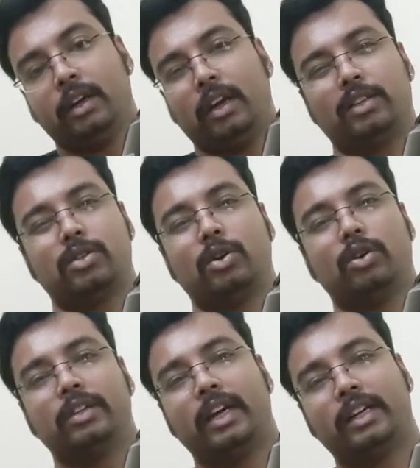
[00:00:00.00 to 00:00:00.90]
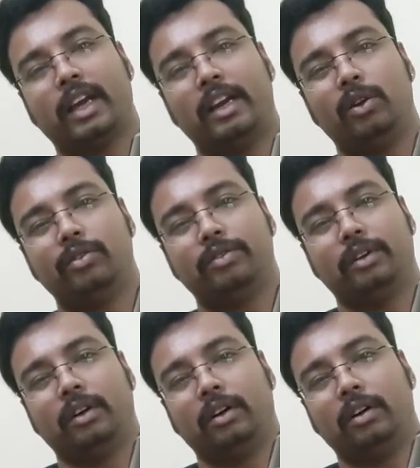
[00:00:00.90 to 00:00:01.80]
It's not that kind of
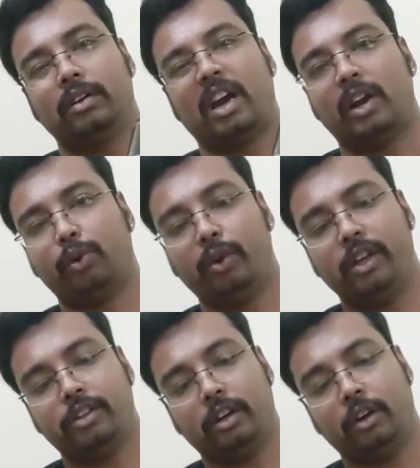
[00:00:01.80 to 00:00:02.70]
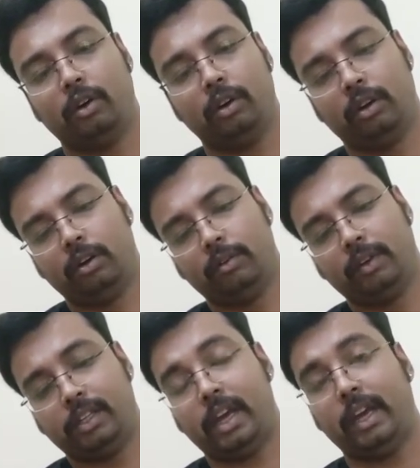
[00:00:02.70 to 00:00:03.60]
cartoonish and all,
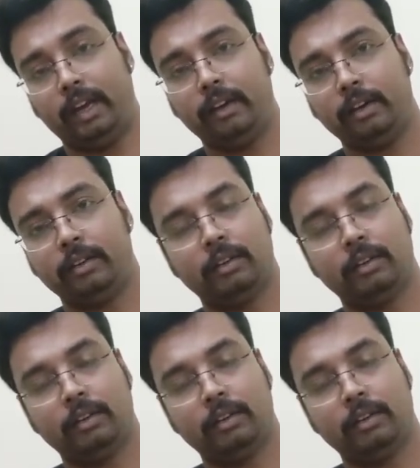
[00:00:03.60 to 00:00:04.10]
which I hate.